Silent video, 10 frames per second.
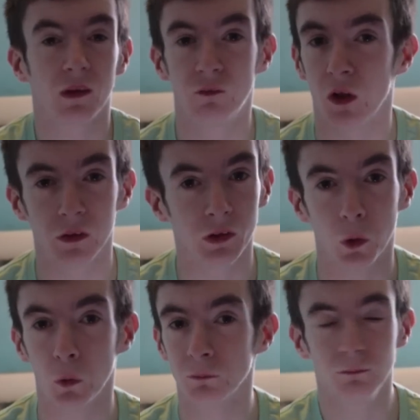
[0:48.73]
Fuck,
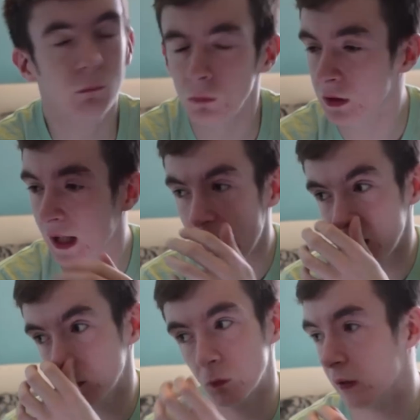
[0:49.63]
no.
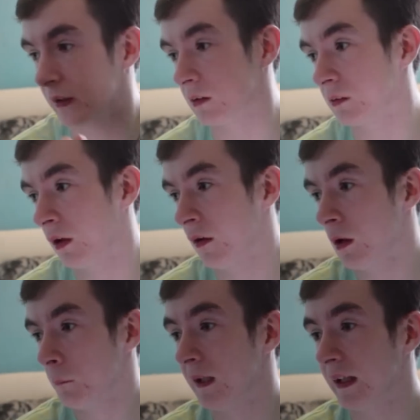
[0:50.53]
Hey, wanker.
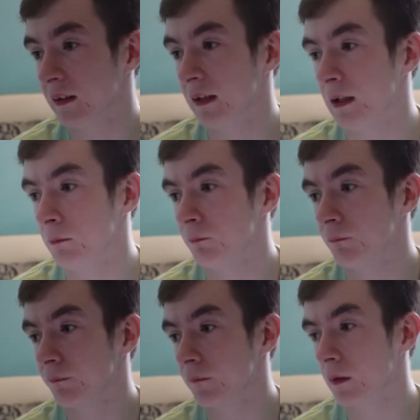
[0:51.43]
Blatantly,
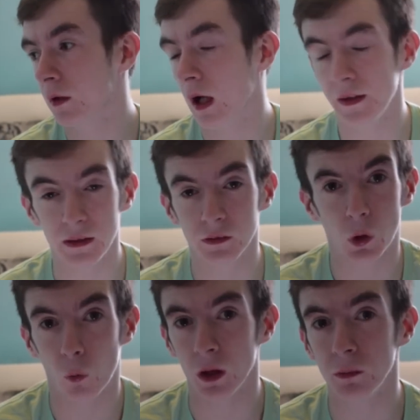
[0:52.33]
I didn't
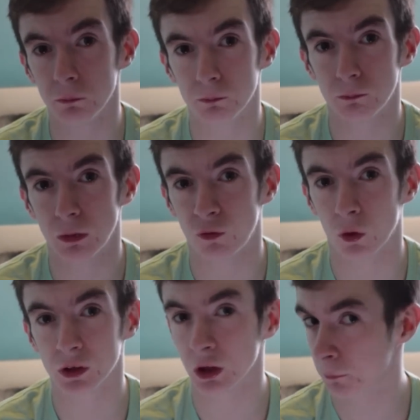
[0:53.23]
go out
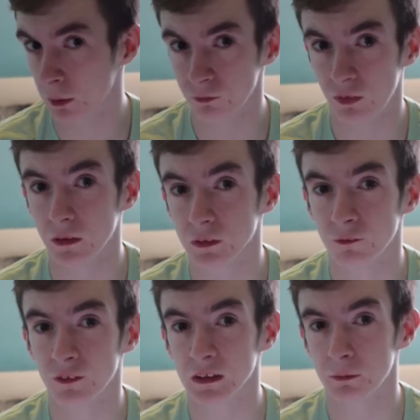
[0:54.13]
before I started putting videos
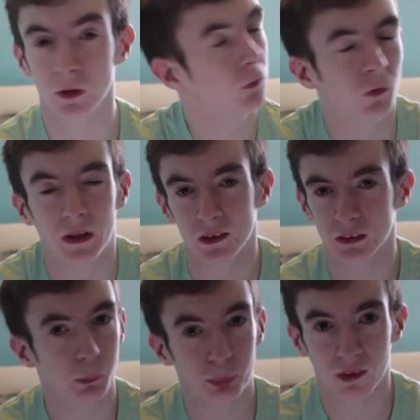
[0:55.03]
on Facebook.
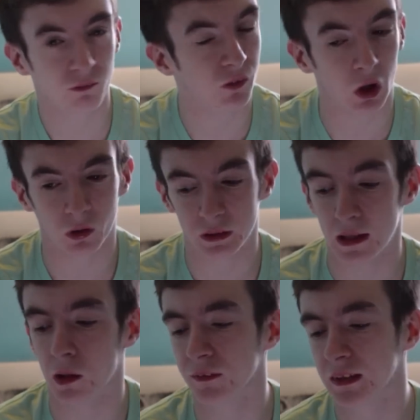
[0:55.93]
Fuck.
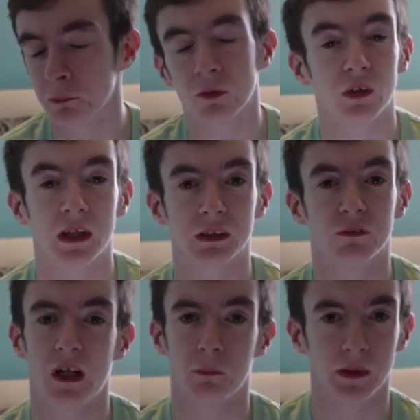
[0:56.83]
Yeah, obviously my friends and
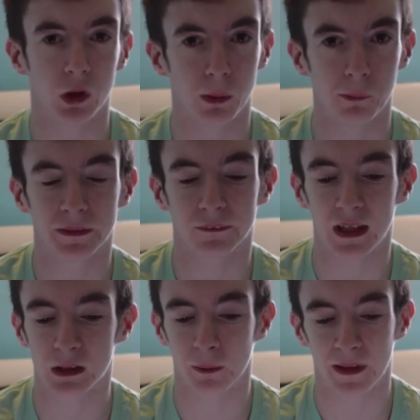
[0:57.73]
family knew about my
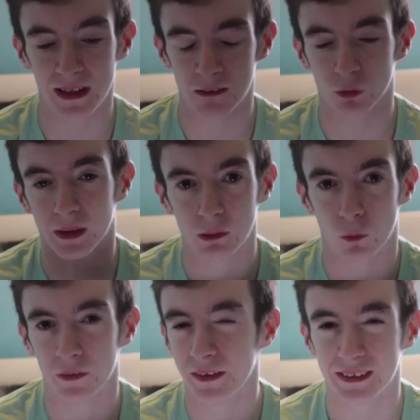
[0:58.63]
Tourette's, but I never really
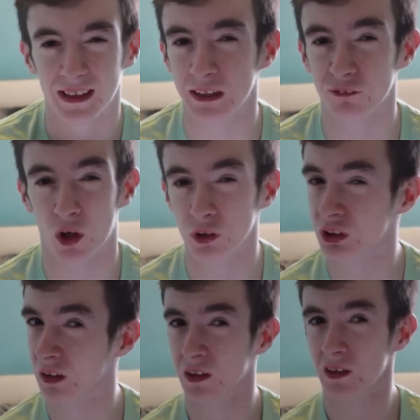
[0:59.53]
wanted to leave the
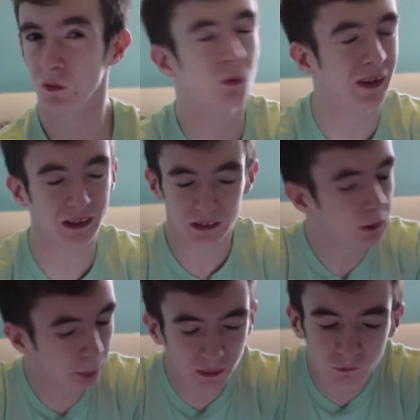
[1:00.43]
house.
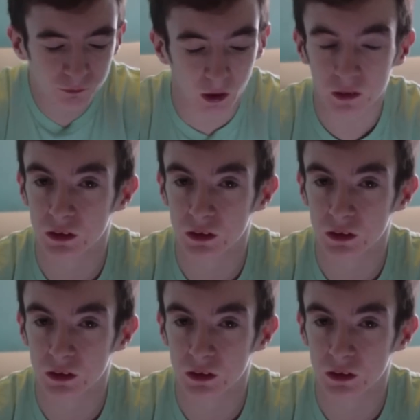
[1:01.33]
Fuck.